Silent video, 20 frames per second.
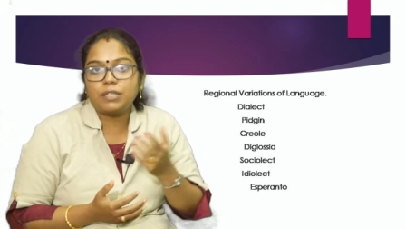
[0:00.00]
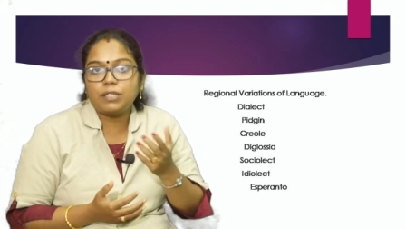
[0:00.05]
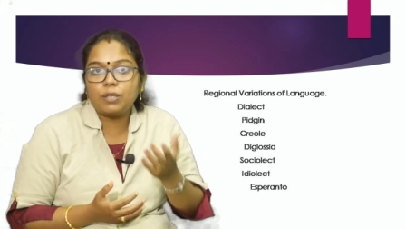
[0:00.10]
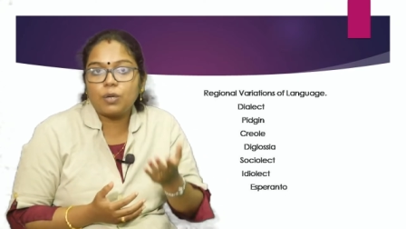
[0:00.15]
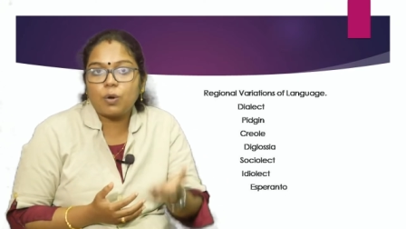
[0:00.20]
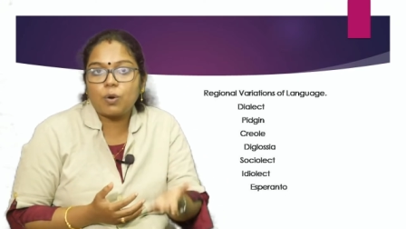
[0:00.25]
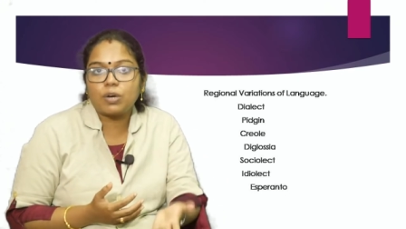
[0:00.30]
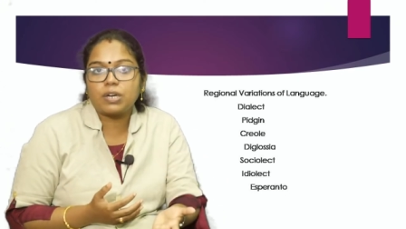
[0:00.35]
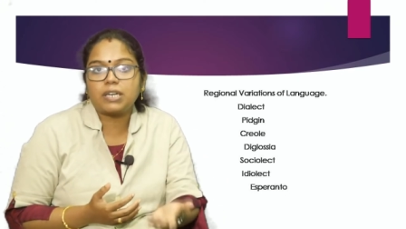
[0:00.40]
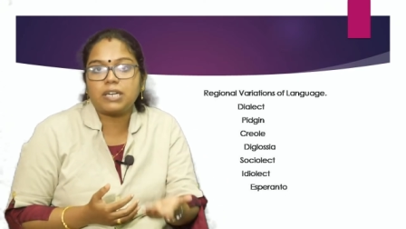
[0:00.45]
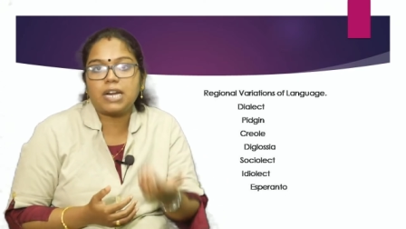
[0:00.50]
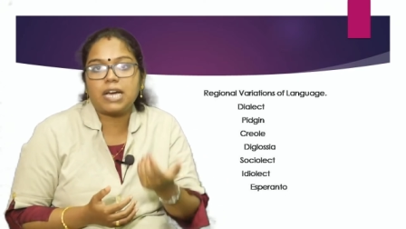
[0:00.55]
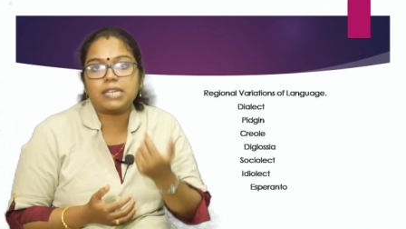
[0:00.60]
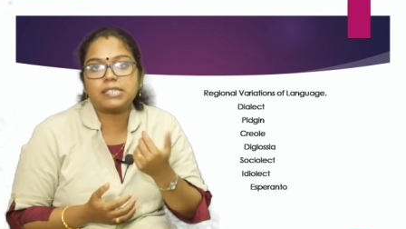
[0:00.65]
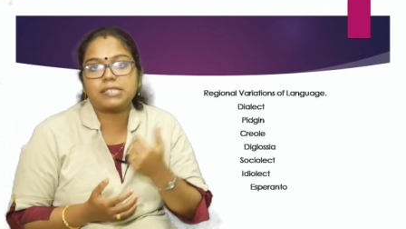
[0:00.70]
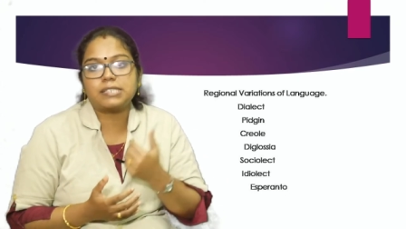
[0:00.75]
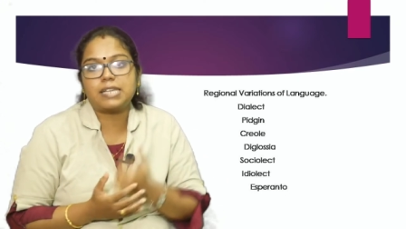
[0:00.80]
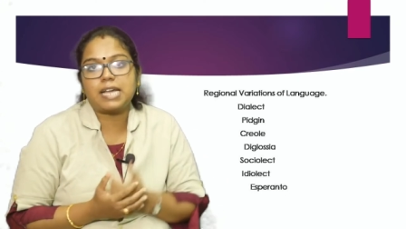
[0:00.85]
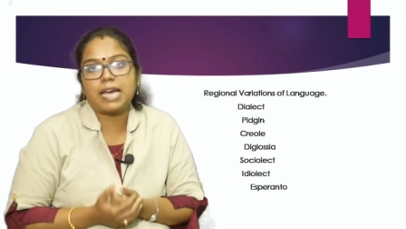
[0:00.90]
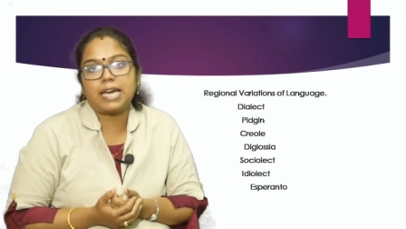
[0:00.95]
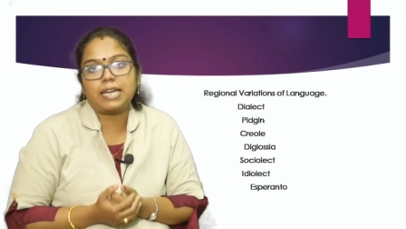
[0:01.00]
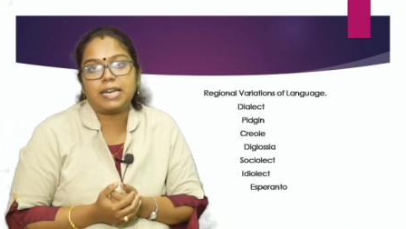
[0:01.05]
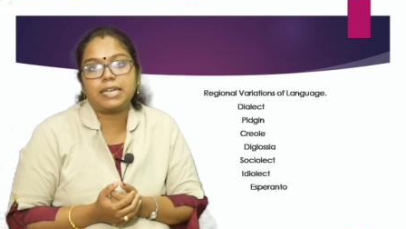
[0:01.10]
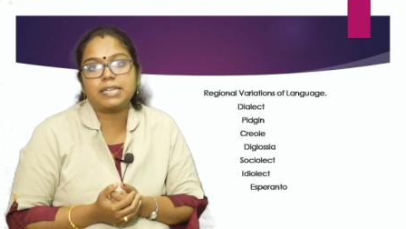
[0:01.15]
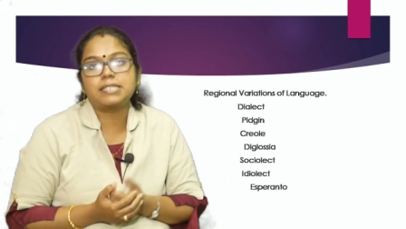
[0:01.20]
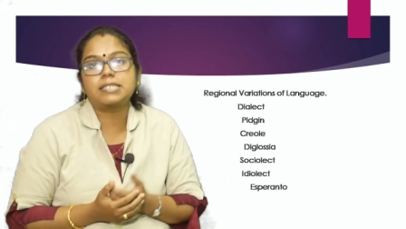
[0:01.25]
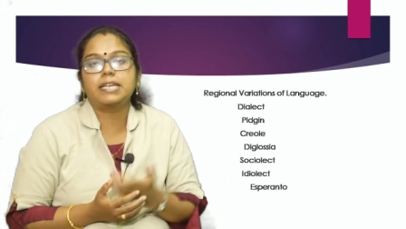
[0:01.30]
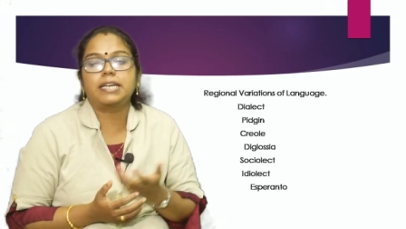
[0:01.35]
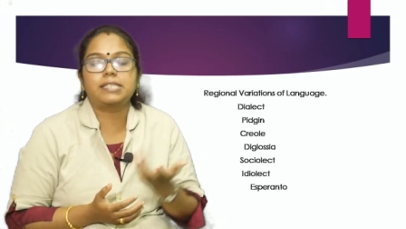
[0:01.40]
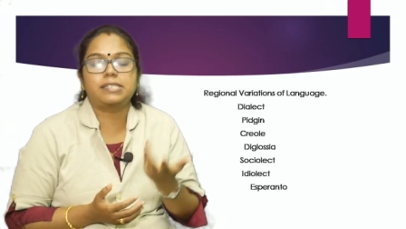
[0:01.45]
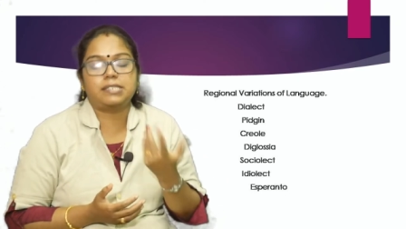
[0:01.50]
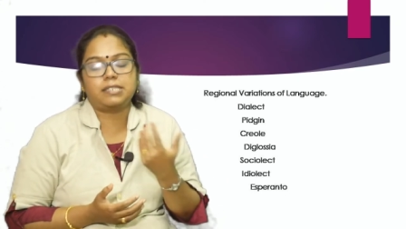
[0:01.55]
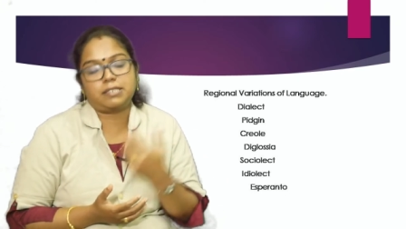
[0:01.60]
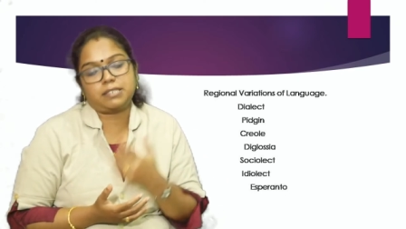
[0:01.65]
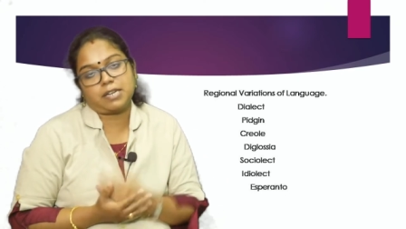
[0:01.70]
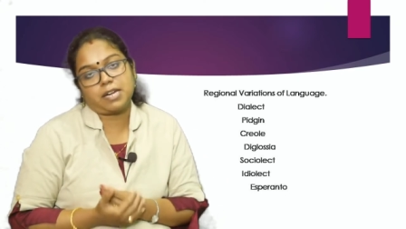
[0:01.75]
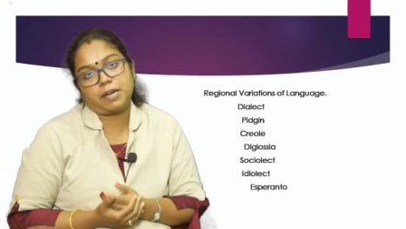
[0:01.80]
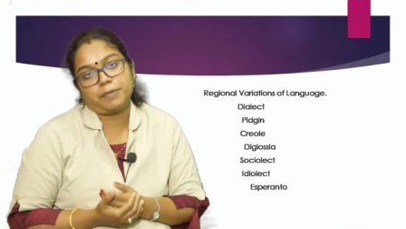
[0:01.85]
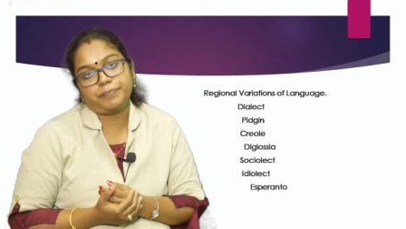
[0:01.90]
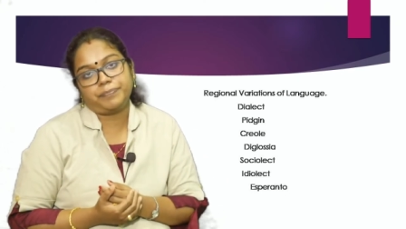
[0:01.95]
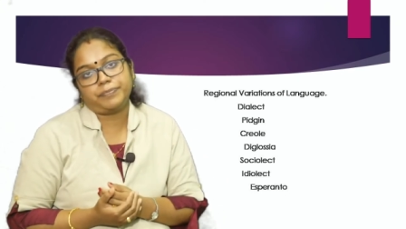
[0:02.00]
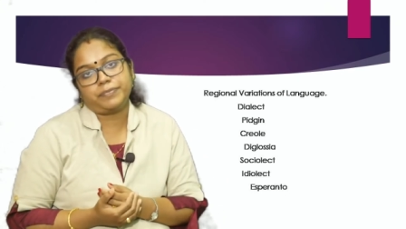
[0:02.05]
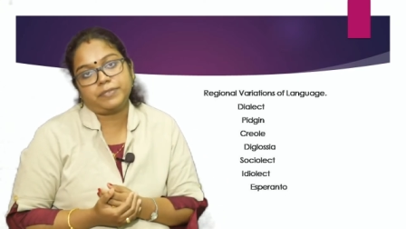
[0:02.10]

low class dialect, etc.